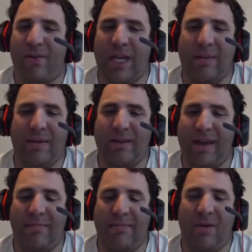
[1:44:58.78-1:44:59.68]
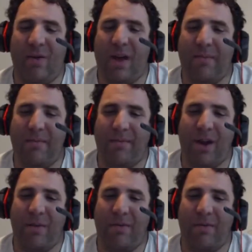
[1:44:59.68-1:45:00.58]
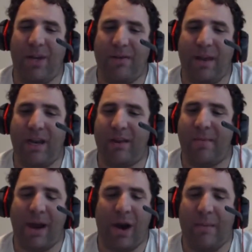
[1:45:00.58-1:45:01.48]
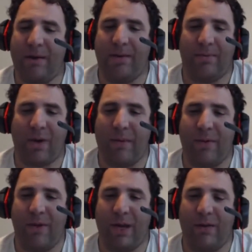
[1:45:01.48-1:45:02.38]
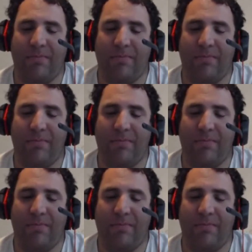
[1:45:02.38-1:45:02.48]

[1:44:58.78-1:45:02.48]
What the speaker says: Teebee said, "Hold on, Daren." Mr. Teebee said it doesn't matter how many subscribers you get.